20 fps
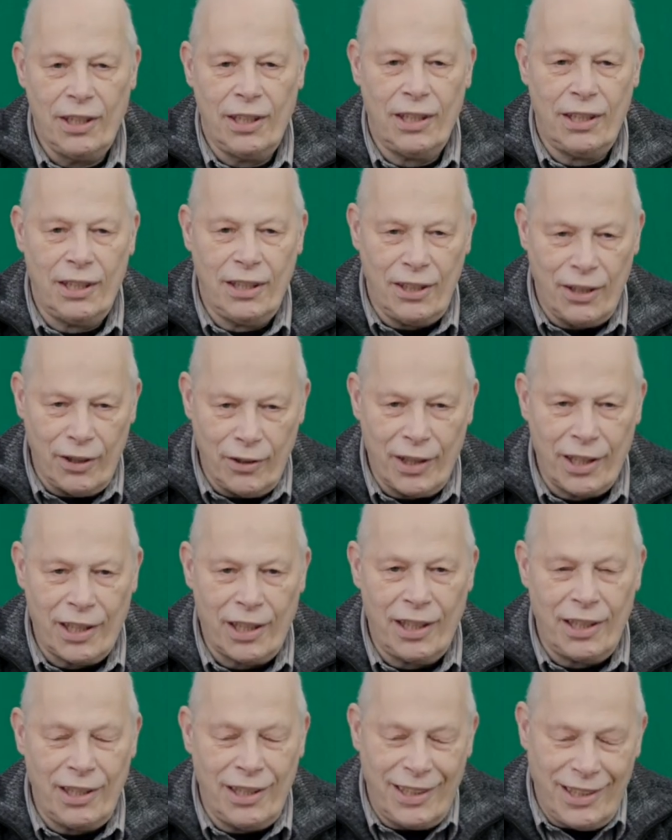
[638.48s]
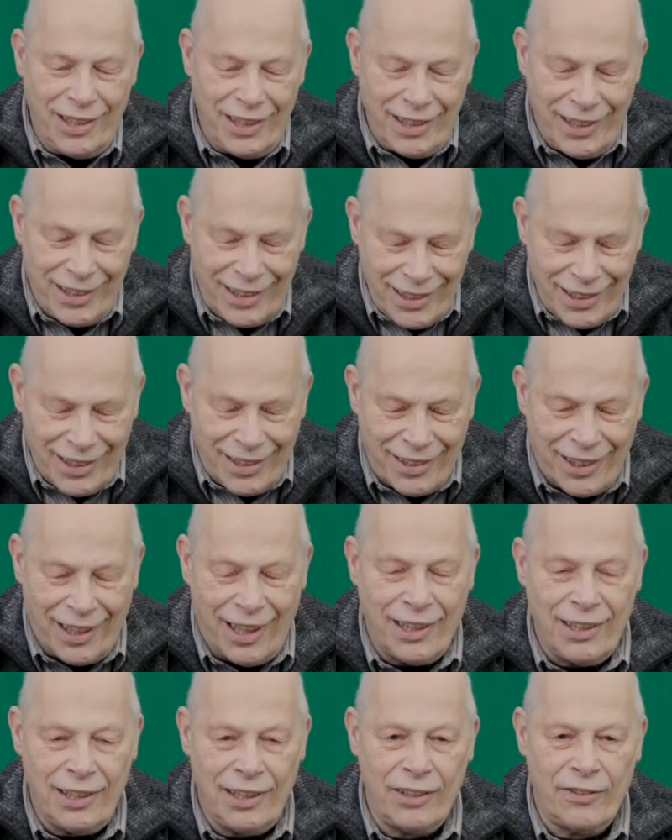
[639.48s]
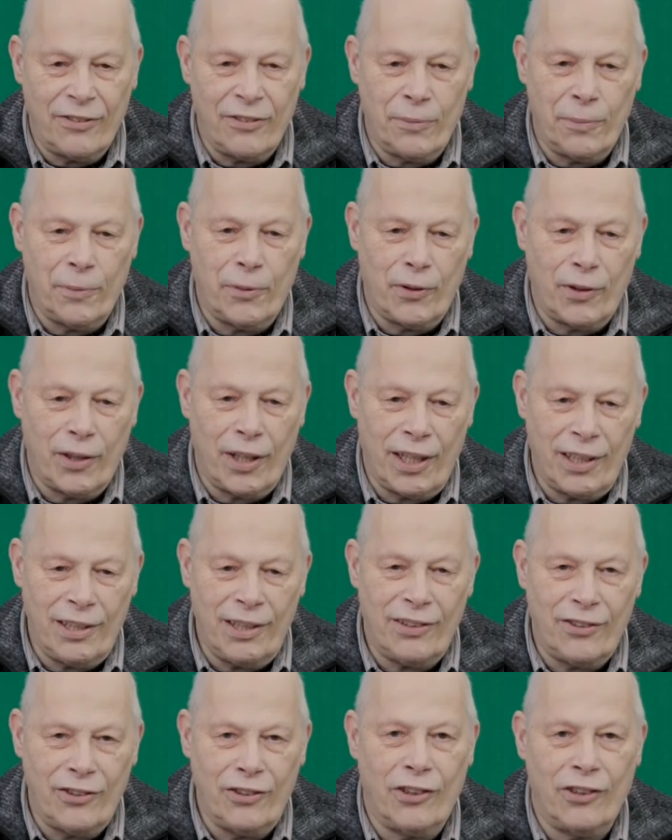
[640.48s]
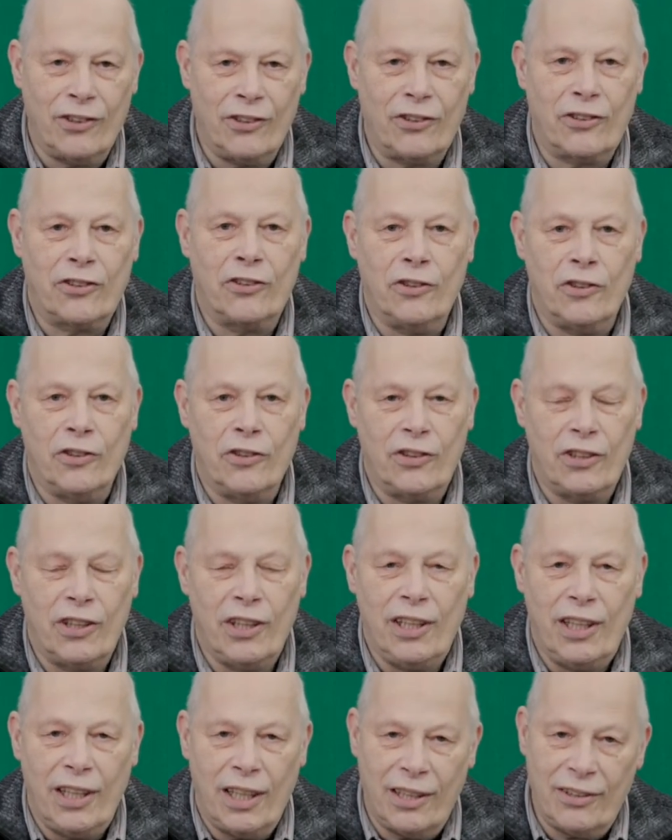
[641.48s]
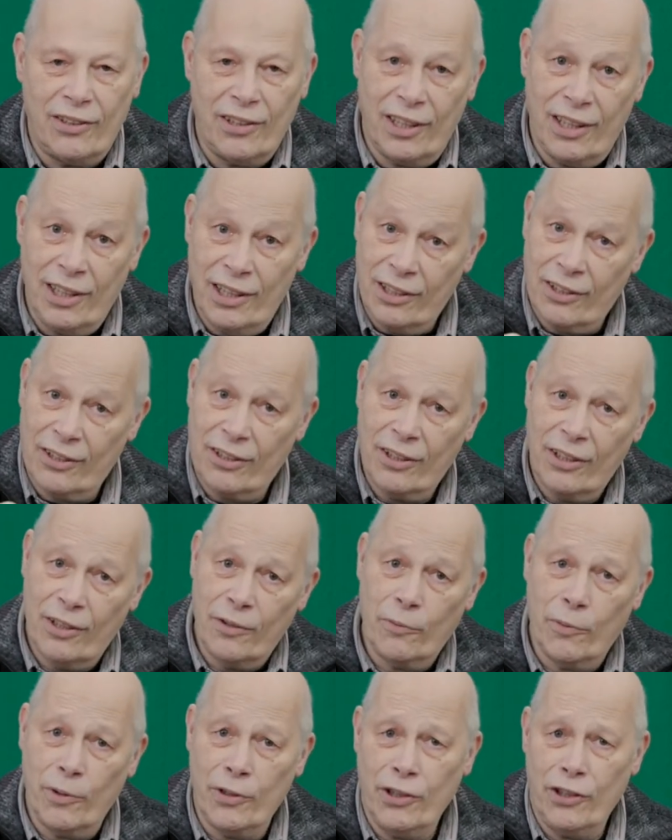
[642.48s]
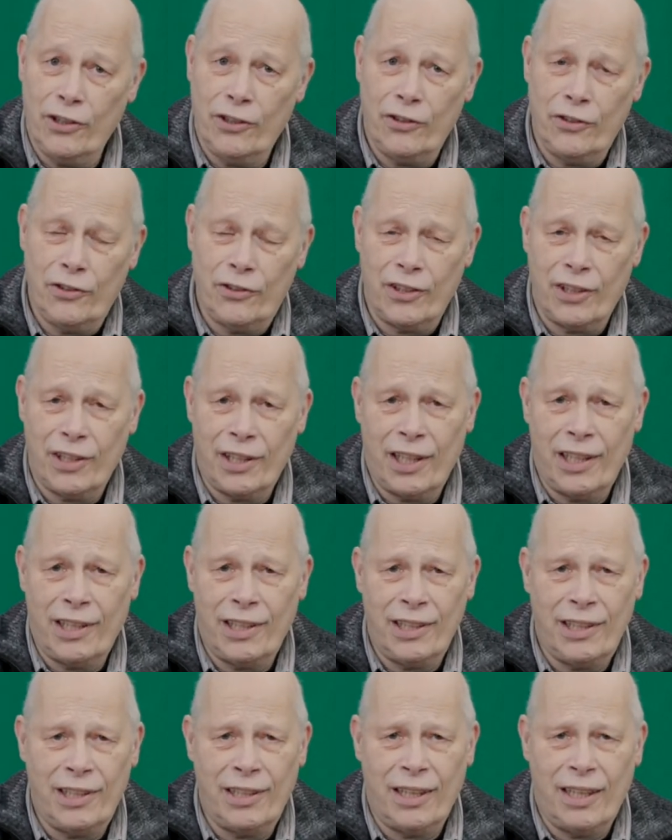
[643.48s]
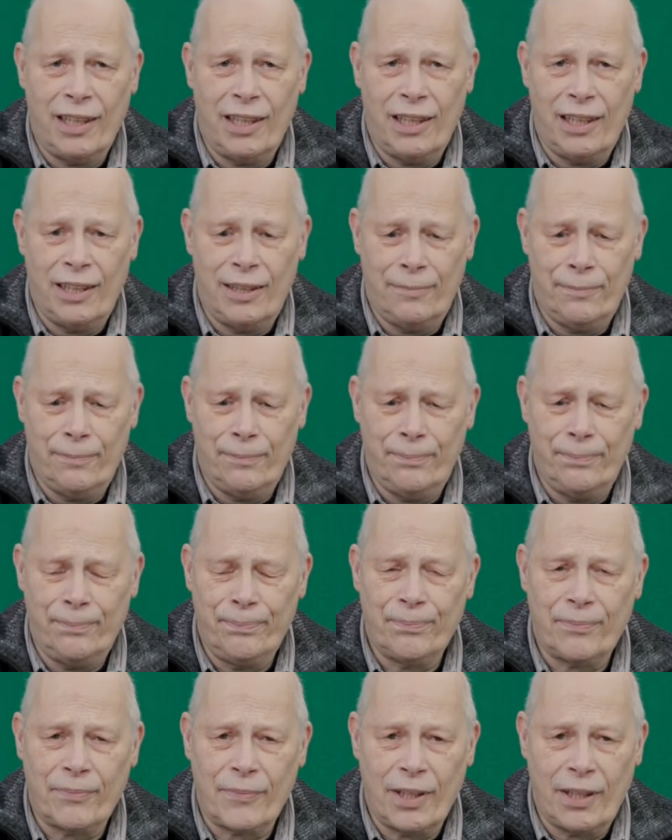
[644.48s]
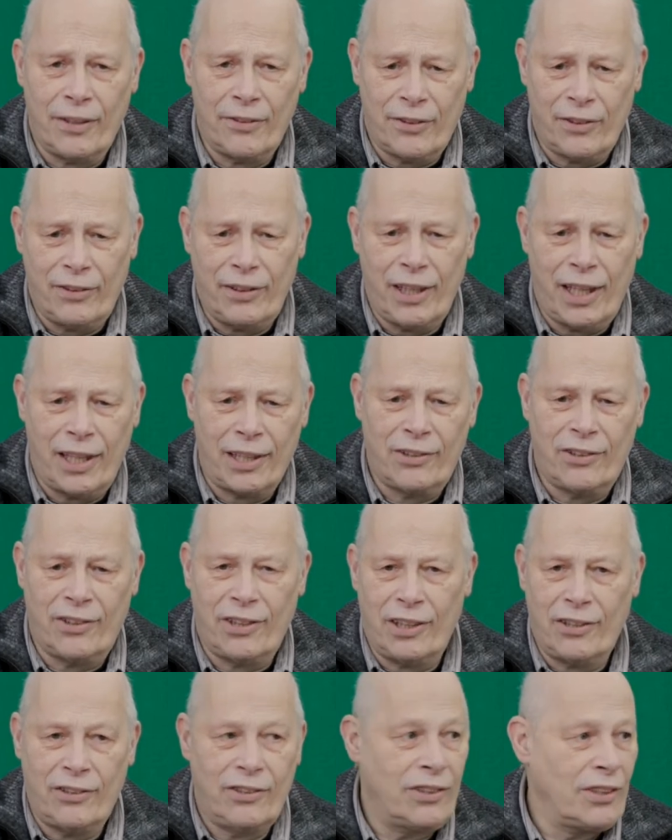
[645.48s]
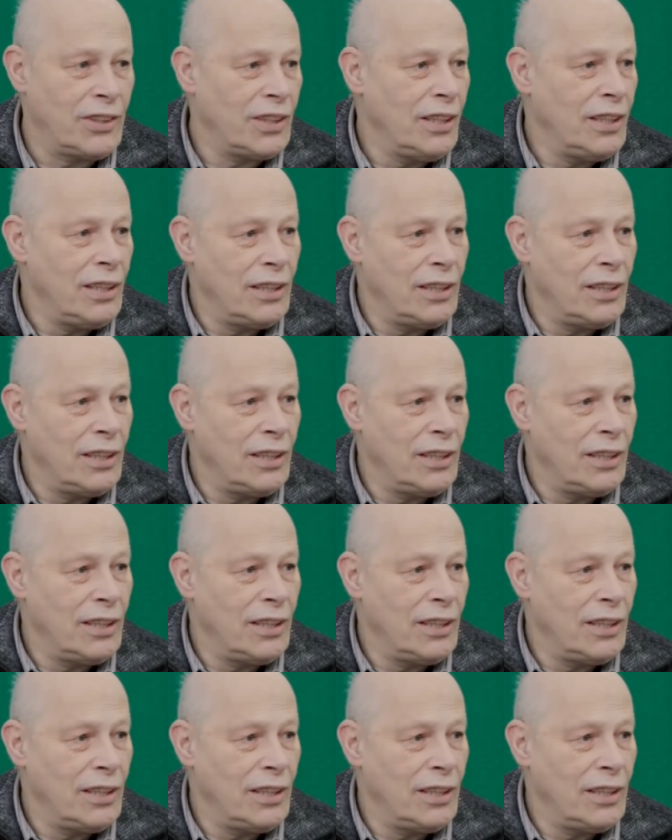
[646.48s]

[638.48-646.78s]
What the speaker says: know the tightening of the ball head is not as good as it is when you're using a 3-axis.